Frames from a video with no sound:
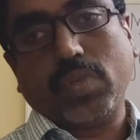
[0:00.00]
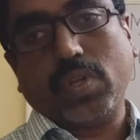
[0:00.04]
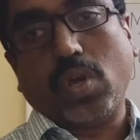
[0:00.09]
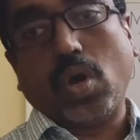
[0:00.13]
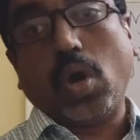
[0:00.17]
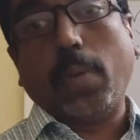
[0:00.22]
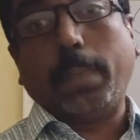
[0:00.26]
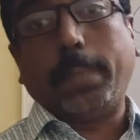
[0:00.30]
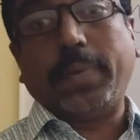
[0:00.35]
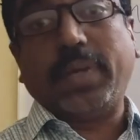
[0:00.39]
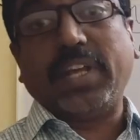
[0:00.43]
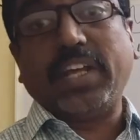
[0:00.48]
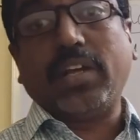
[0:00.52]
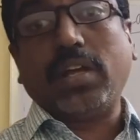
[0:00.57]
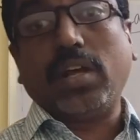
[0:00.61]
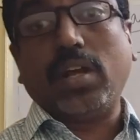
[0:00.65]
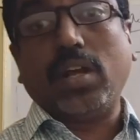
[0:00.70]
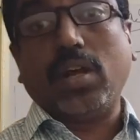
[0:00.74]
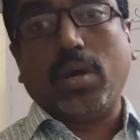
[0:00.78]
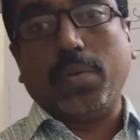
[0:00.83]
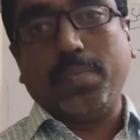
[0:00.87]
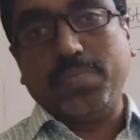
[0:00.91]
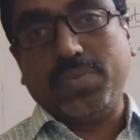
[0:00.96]
Optical
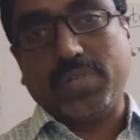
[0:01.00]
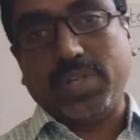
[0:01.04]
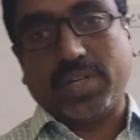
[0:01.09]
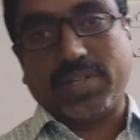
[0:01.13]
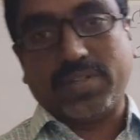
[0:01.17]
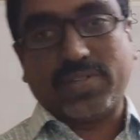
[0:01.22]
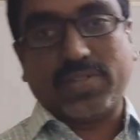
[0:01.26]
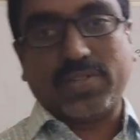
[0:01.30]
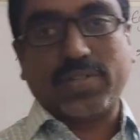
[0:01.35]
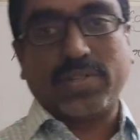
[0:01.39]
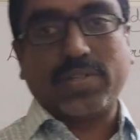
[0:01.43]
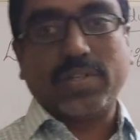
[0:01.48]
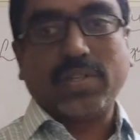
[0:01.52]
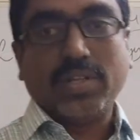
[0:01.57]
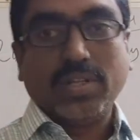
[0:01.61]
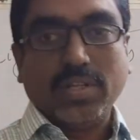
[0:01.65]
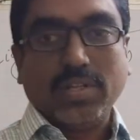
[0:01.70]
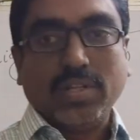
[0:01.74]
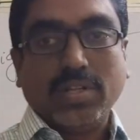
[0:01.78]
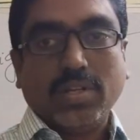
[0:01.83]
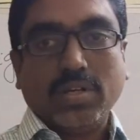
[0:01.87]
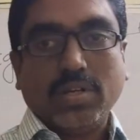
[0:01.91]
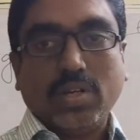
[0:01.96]
objects.
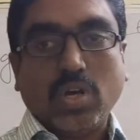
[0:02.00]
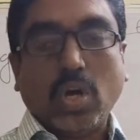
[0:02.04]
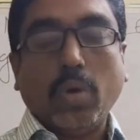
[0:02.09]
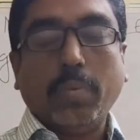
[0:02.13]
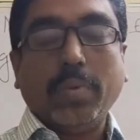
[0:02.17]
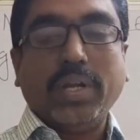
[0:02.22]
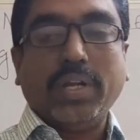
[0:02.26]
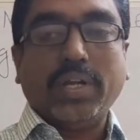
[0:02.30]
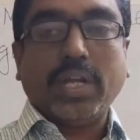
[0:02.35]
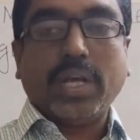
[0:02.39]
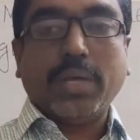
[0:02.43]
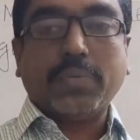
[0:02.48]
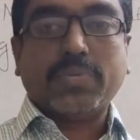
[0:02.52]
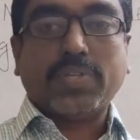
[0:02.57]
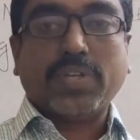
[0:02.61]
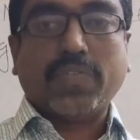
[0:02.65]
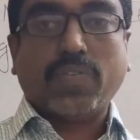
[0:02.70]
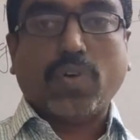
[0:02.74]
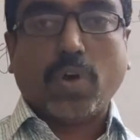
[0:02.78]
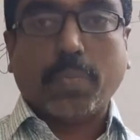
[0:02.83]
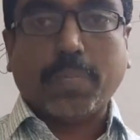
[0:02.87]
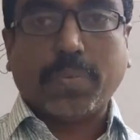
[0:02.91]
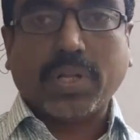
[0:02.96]
How many types
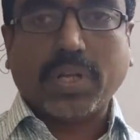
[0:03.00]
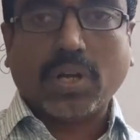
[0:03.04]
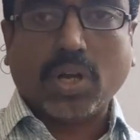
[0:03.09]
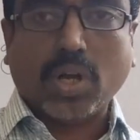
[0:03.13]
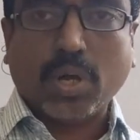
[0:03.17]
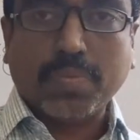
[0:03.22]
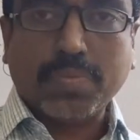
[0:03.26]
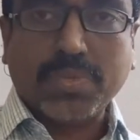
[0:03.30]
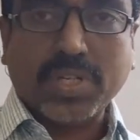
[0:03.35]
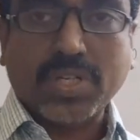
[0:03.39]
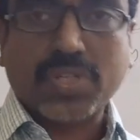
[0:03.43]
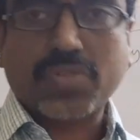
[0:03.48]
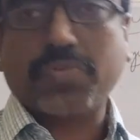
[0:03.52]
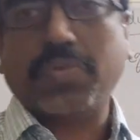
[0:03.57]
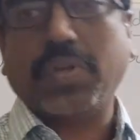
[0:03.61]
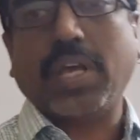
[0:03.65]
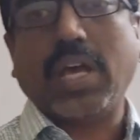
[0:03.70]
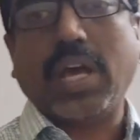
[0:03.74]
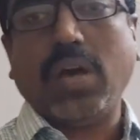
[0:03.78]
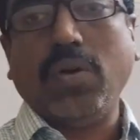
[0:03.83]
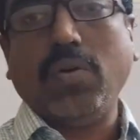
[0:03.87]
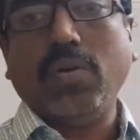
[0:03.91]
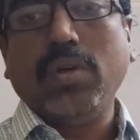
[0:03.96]
of optical objects we
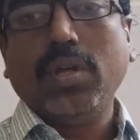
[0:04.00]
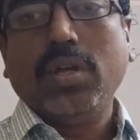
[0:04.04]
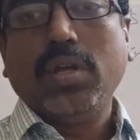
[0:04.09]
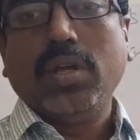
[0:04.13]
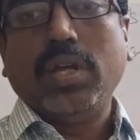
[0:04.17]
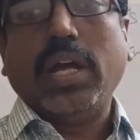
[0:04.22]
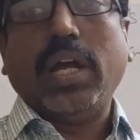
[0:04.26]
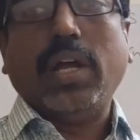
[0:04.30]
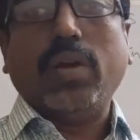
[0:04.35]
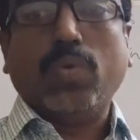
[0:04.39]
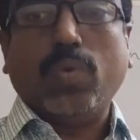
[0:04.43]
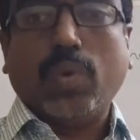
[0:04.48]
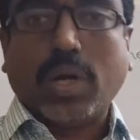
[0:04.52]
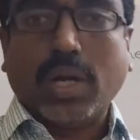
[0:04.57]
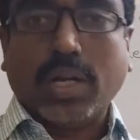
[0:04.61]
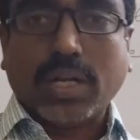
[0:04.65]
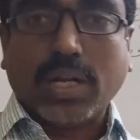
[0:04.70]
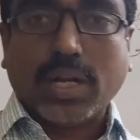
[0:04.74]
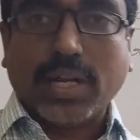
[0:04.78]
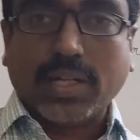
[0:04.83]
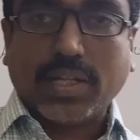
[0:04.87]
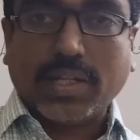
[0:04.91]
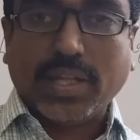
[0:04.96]
have and what
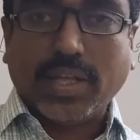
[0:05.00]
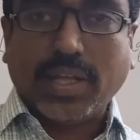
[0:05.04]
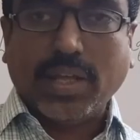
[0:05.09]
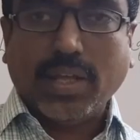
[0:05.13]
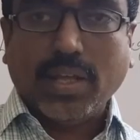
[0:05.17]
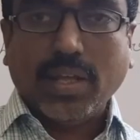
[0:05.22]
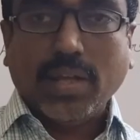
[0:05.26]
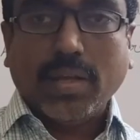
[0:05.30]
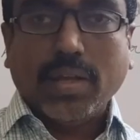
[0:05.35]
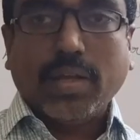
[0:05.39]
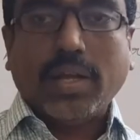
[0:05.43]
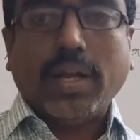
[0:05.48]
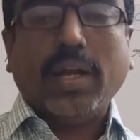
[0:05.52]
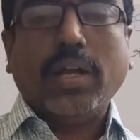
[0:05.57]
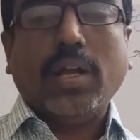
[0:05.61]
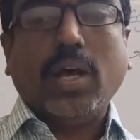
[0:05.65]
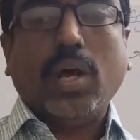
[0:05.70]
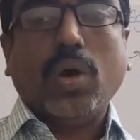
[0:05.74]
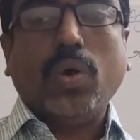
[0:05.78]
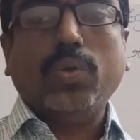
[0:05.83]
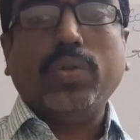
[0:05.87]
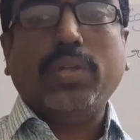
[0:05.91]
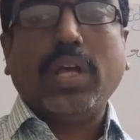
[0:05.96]
are they and
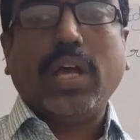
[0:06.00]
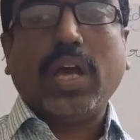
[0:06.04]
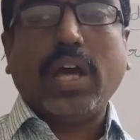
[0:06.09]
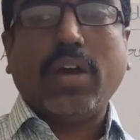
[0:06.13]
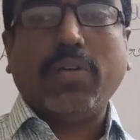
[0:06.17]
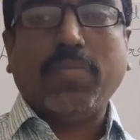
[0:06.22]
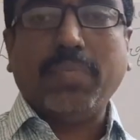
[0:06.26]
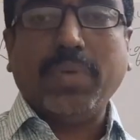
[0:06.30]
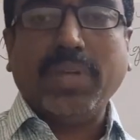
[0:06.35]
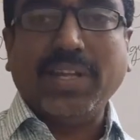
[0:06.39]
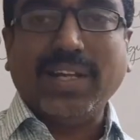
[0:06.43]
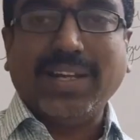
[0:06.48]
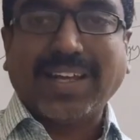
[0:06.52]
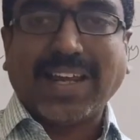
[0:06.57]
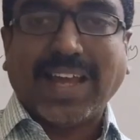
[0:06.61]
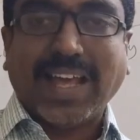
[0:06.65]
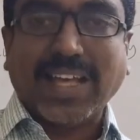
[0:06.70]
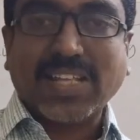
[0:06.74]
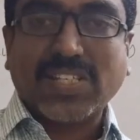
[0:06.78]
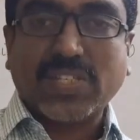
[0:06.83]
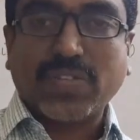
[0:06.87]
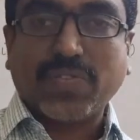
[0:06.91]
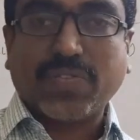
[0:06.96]
how they have been
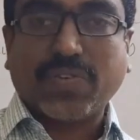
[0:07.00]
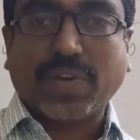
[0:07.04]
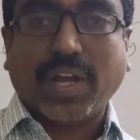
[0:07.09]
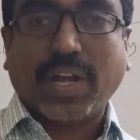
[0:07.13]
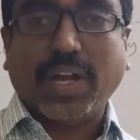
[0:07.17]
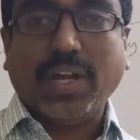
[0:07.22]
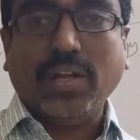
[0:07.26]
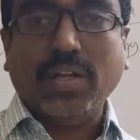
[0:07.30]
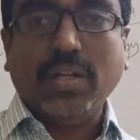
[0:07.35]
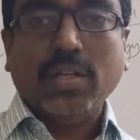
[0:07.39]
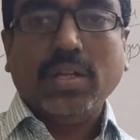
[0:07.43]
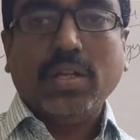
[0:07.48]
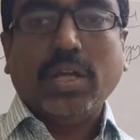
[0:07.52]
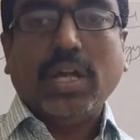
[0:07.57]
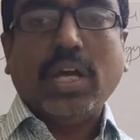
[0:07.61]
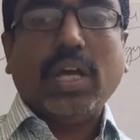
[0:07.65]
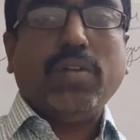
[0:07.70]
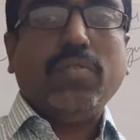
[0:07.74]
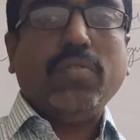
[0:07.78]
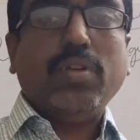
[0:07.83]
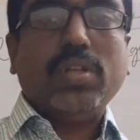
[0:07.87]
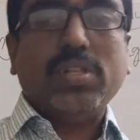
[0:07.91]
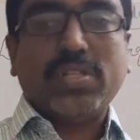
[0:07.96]
classified,
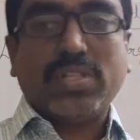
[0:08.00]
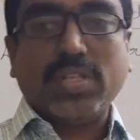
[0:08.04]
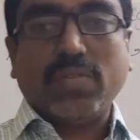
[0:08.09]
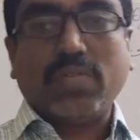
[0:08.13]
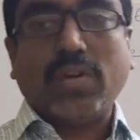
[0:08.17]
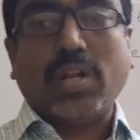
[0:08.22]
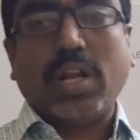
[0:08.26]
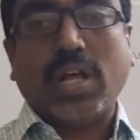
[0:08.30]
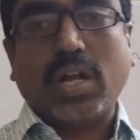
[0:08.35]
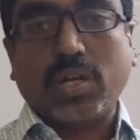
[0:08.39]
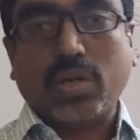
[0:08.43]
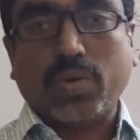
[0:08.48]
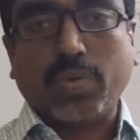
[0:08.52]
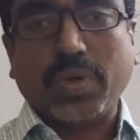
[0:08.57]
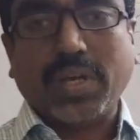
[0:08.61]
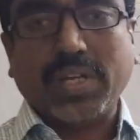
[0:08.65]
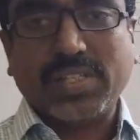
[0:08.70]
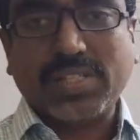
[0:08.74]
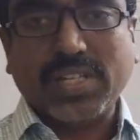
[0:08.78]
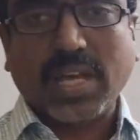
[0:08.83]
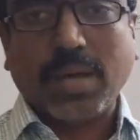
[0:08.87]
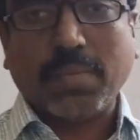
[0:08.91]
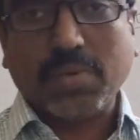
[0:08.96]
and we will see one or two
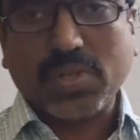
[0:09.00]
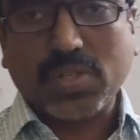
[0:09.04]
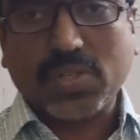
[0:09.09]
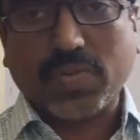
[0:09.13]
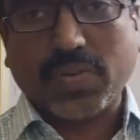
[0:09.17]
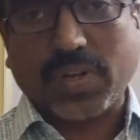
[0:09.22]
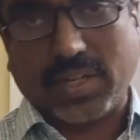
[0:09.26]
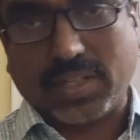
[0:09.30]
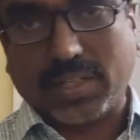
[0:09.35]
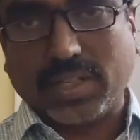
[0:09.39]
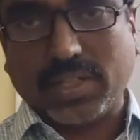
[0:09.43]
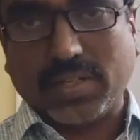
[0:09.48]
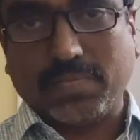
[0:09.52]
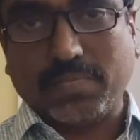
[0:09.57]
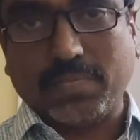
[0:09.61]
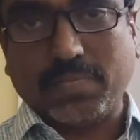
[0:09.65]
examples further.